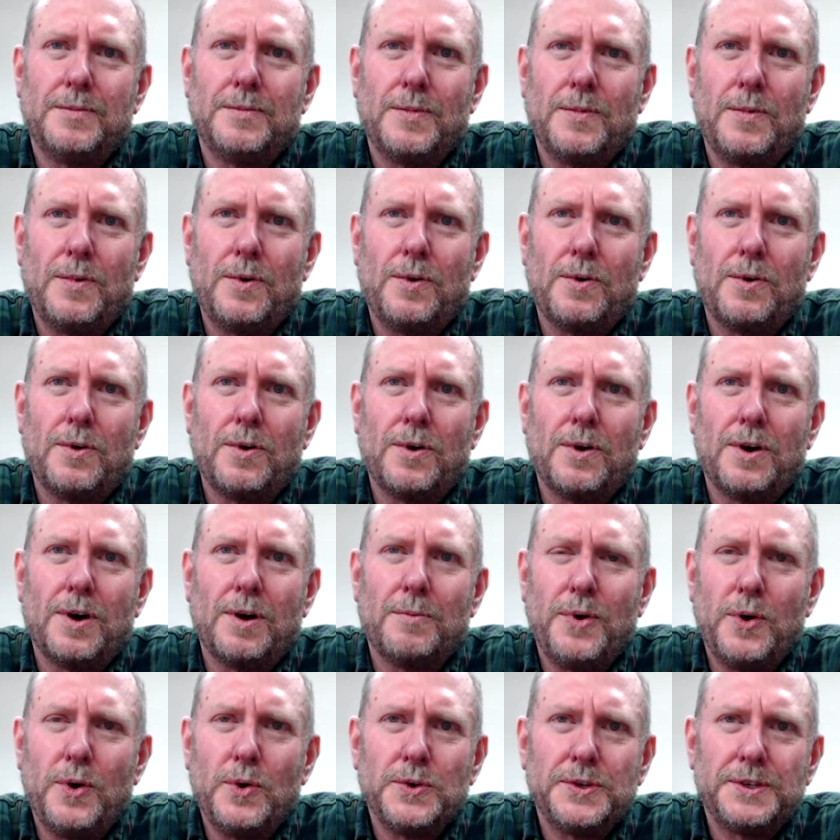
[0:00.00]
or a
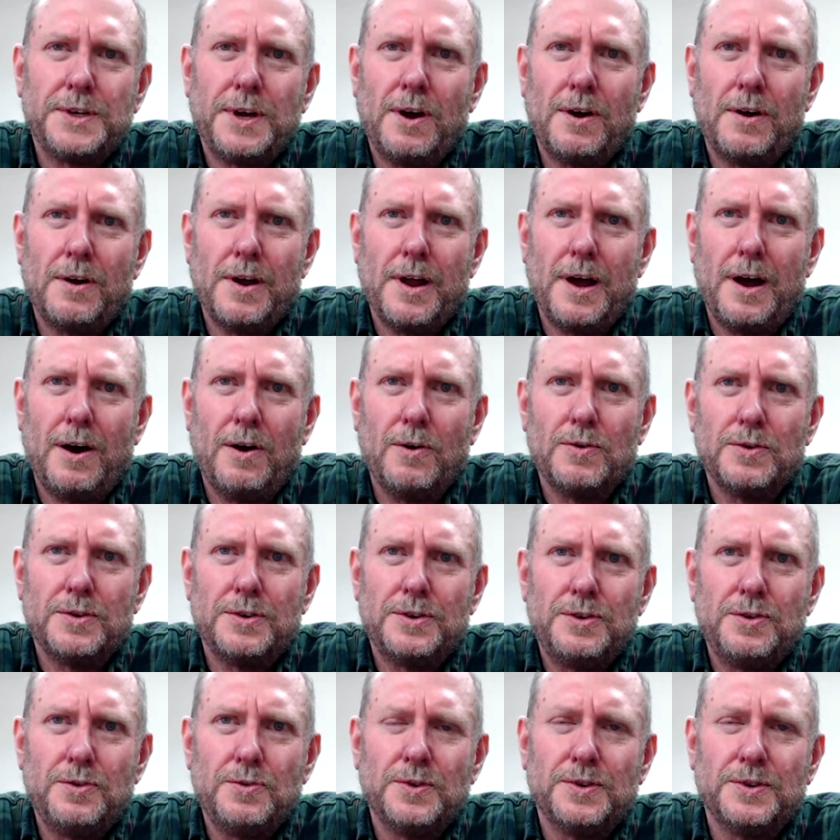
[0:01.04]
postcard out
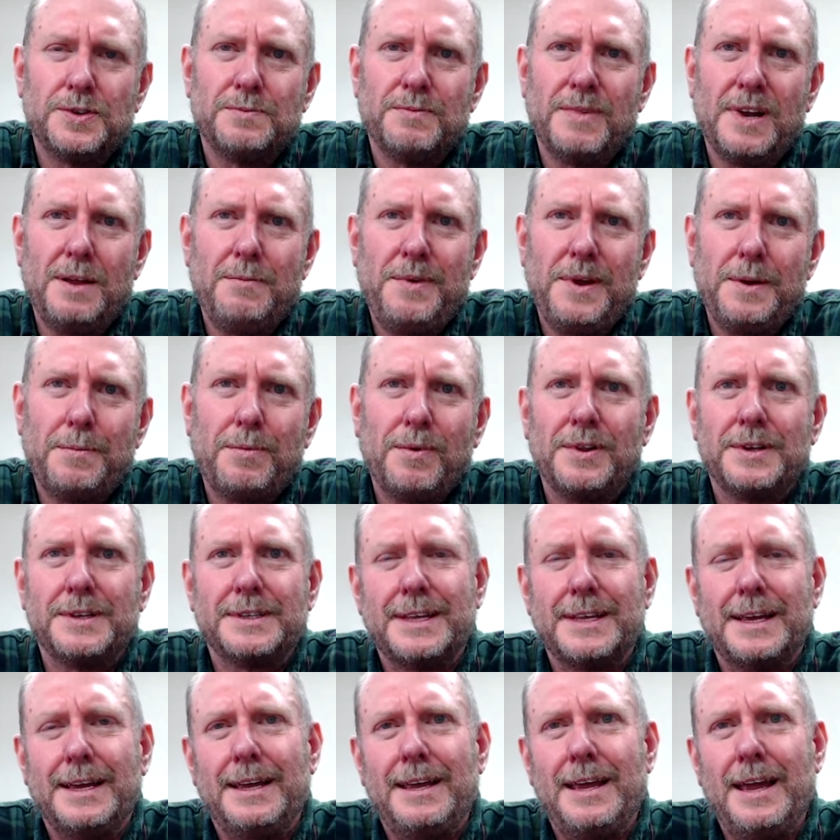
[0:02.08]
to as many people as
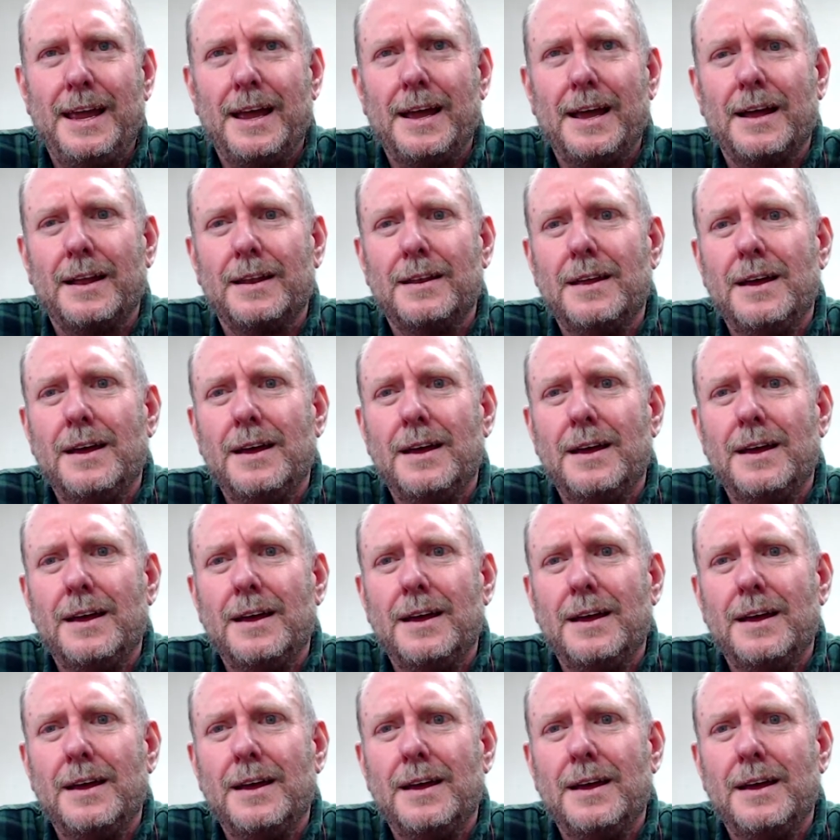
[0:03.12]
they can.